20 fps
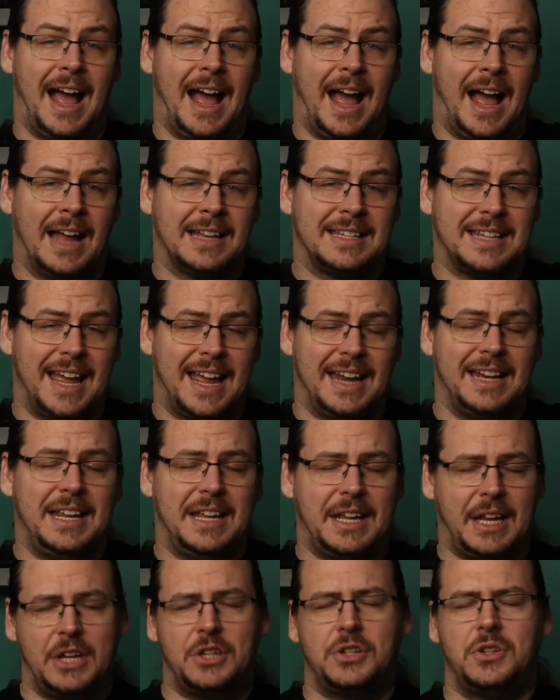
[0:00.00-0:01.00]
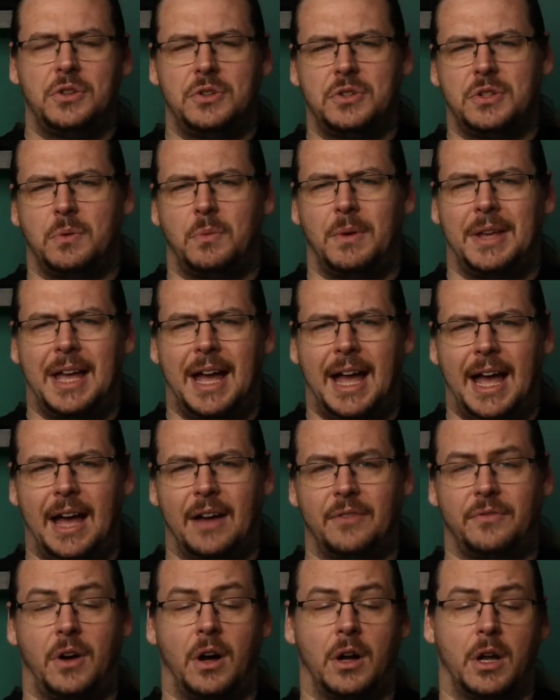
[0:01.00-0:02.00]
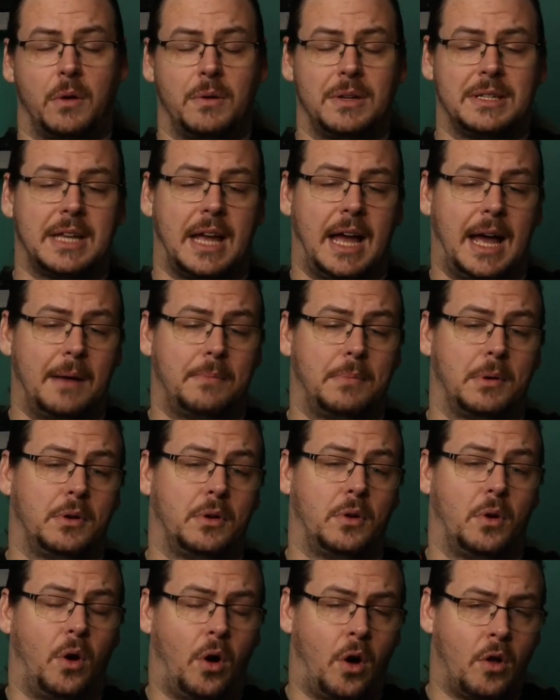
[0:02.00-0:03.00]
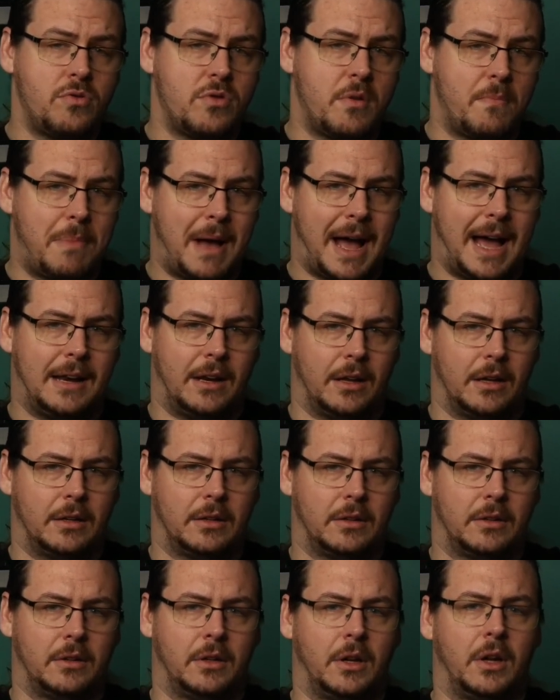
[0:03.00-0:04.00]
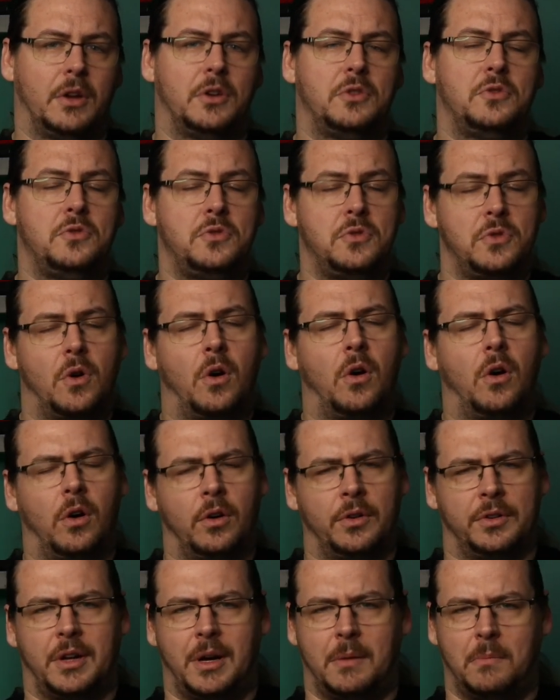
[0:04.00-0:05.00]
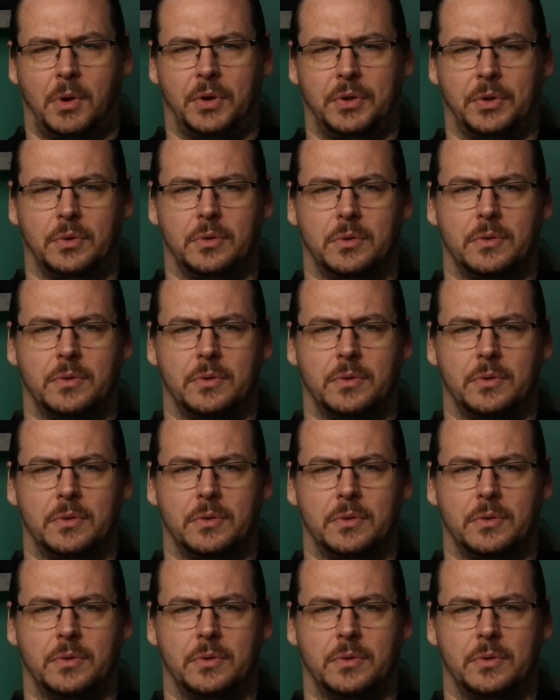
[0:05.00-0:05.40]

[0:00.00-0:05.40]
and any issues that we have are going to happen on the palette, not on our model.